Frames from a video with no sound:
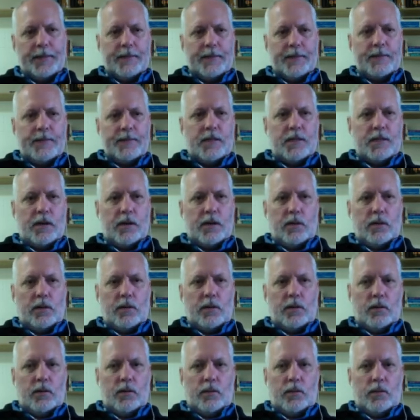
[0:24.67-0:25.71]

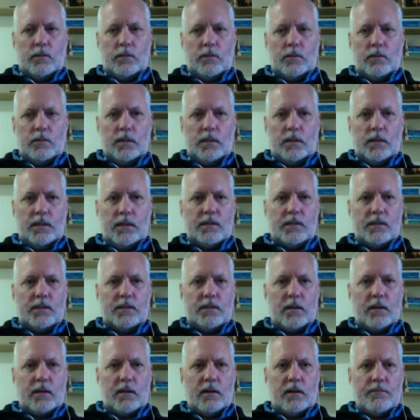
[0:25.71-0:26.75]
So let's
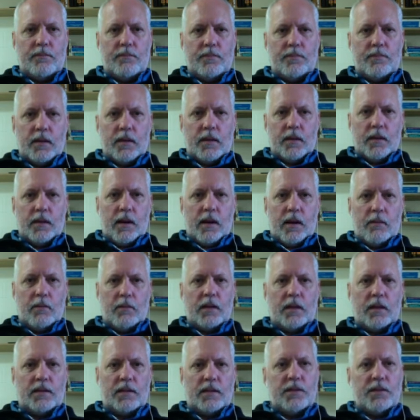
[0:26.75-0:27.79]
start. I'm
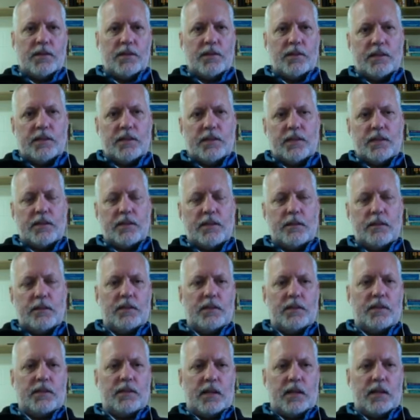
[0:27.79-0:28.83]
logged into a system.
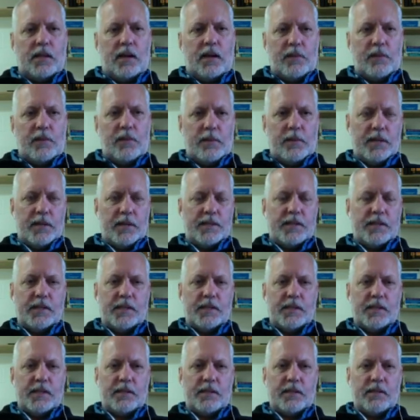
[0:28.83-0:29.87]
It's a FreeBSD
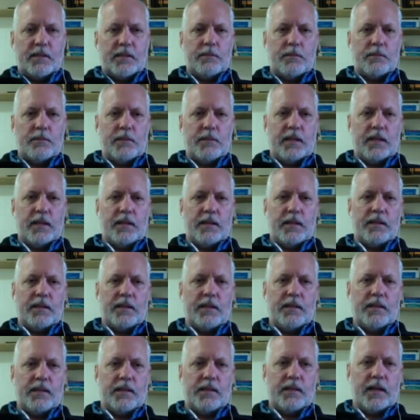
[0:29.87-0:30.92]
system, and it
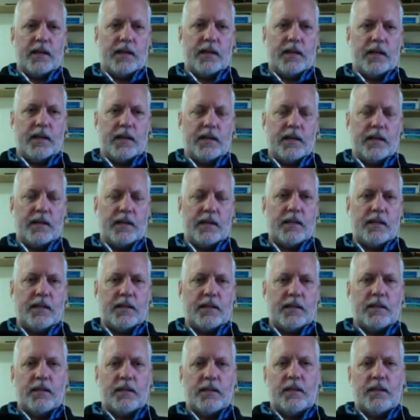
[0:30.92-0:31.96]
is a
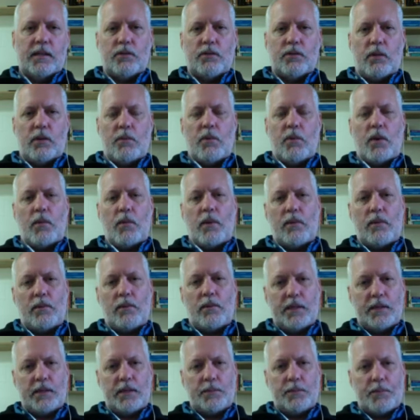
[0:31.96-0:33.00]
12.1
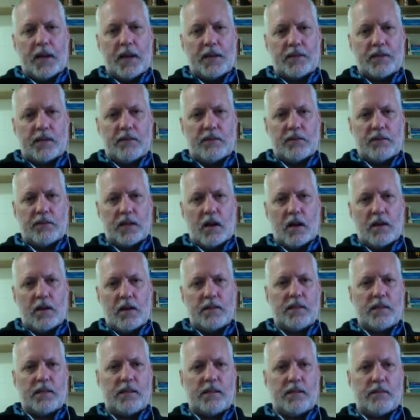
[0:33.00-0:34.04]
release patch level 9
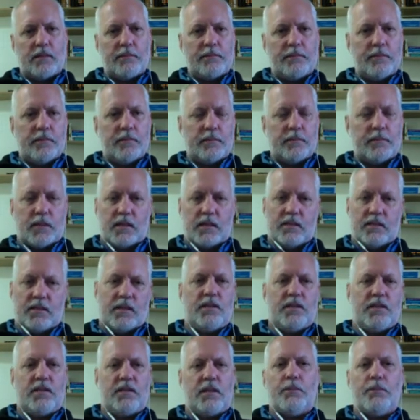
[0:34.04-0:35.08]
system because I
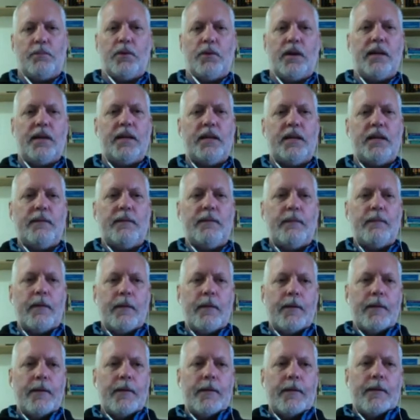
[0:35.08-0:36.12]
just upgraded it,
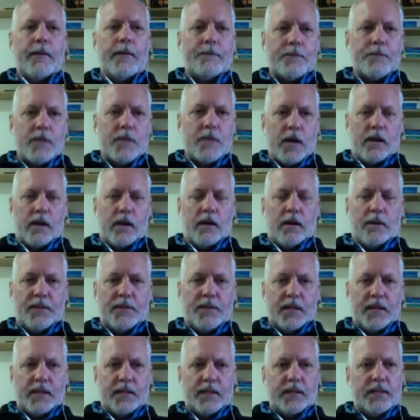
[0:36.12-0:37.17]
uh,
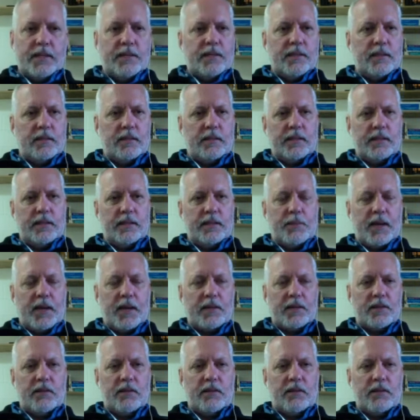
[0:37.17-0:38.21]
updated it to the latest
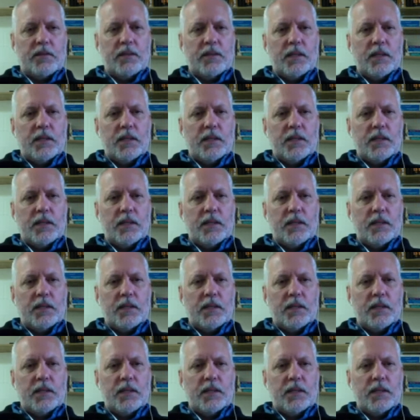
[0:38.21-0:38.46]
patch level.